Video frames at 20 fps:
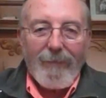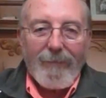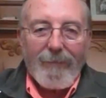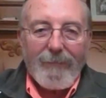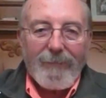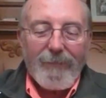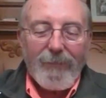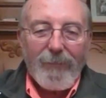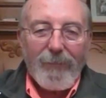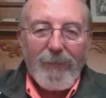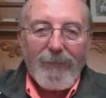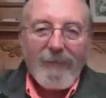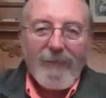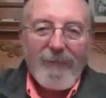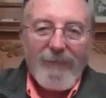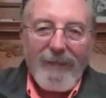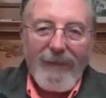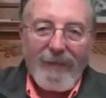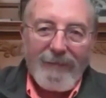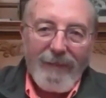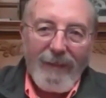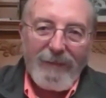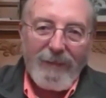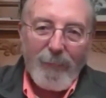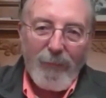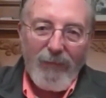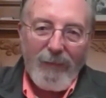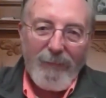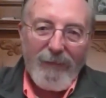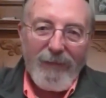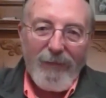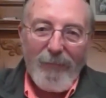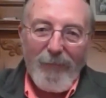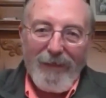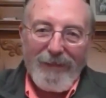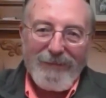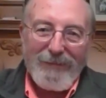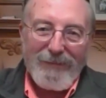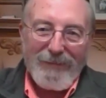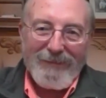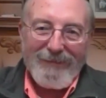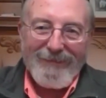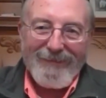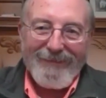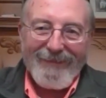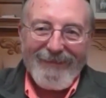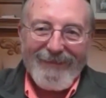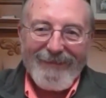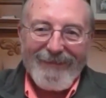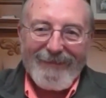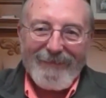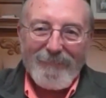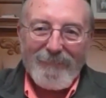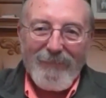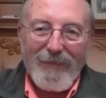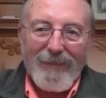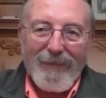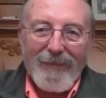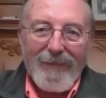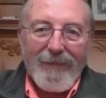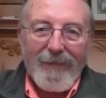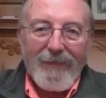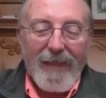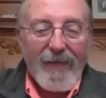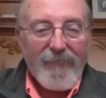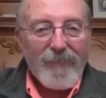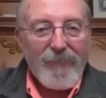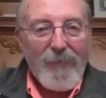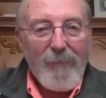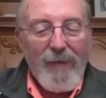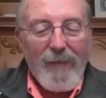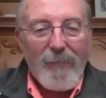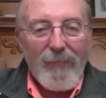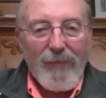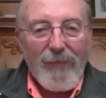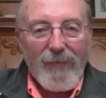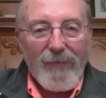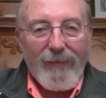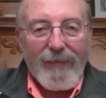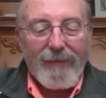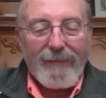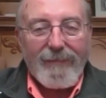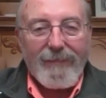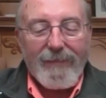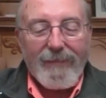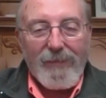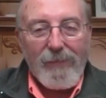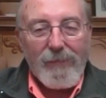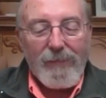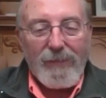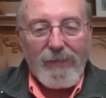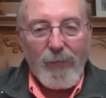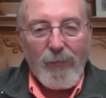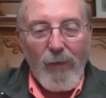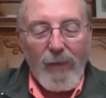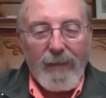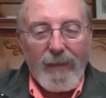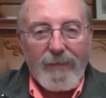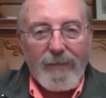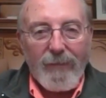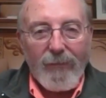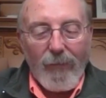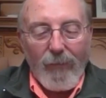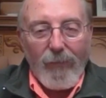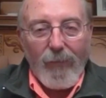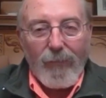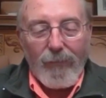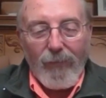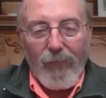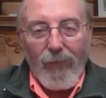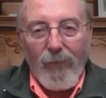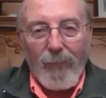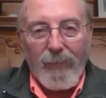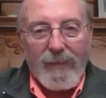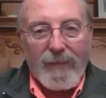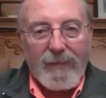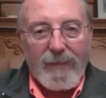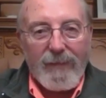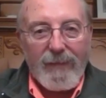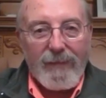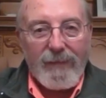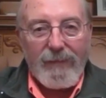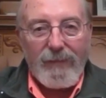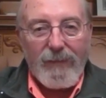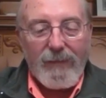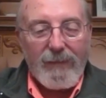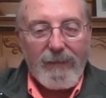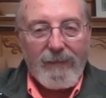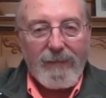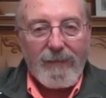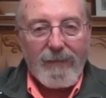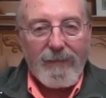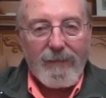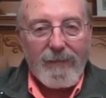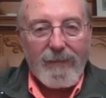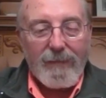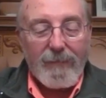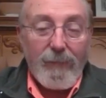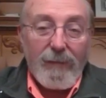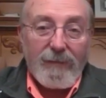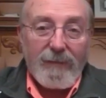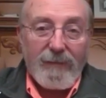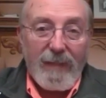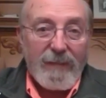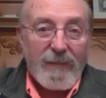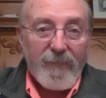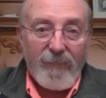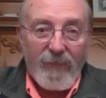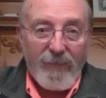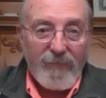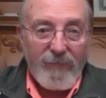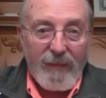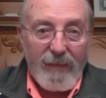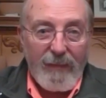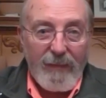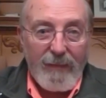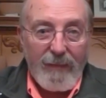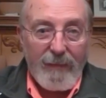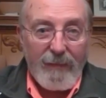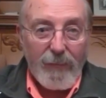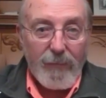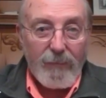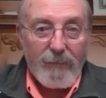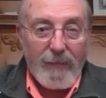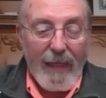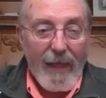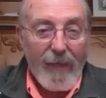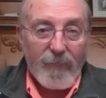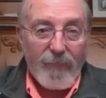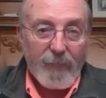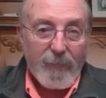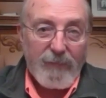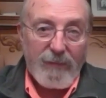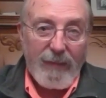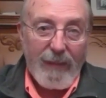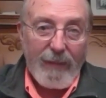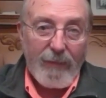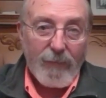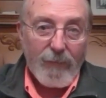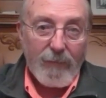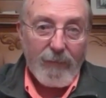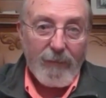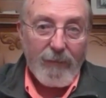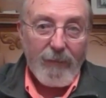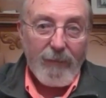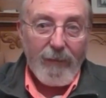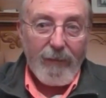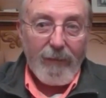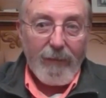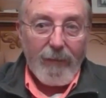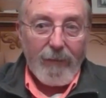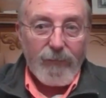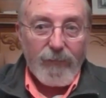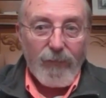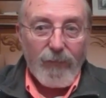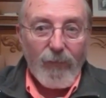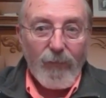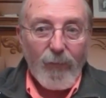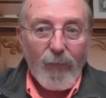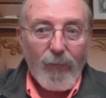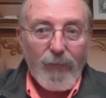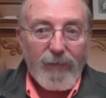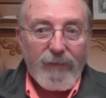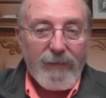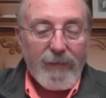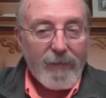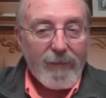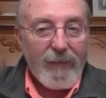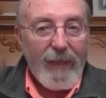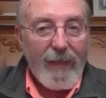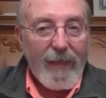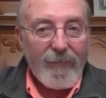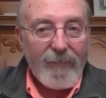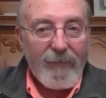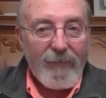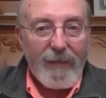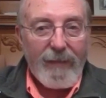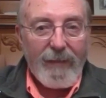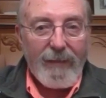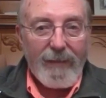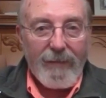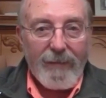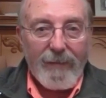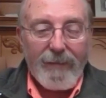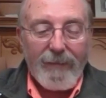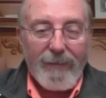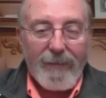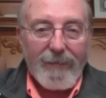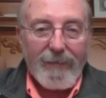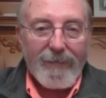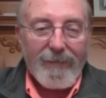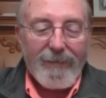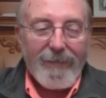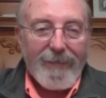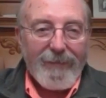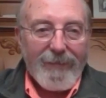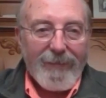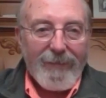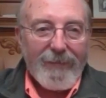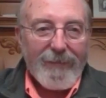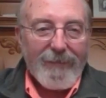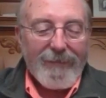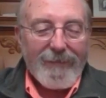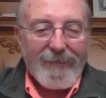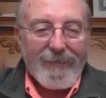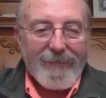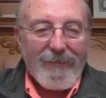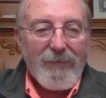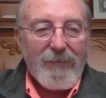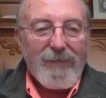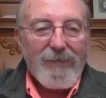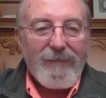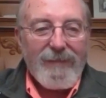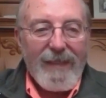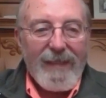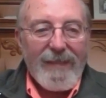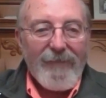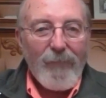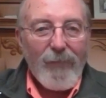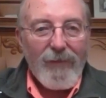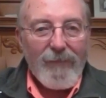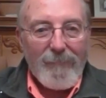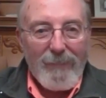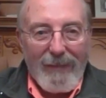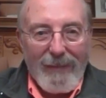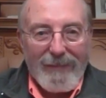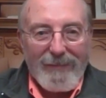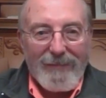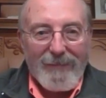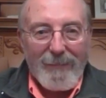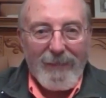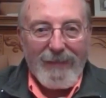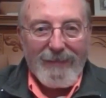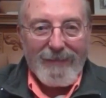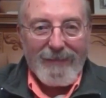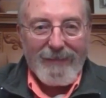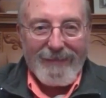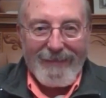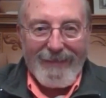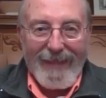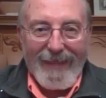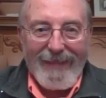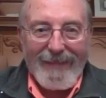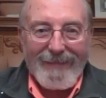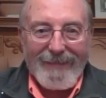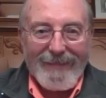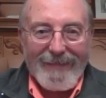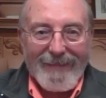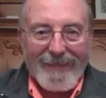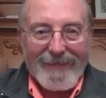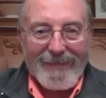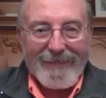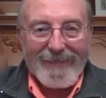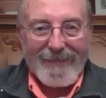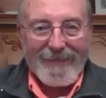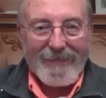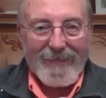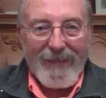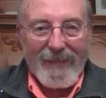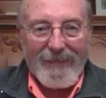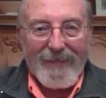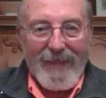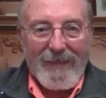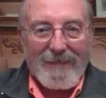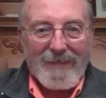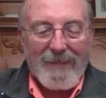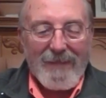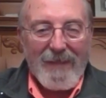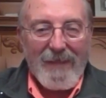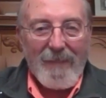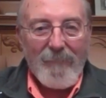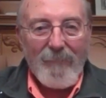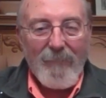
So, Olivia, that's a pretty big question. You have to remember that in the early 20s, Oklahoma is just, well, it's less than 15 years out from statehood. So we're still kind of getting an understanding of what it means to be a state at that time.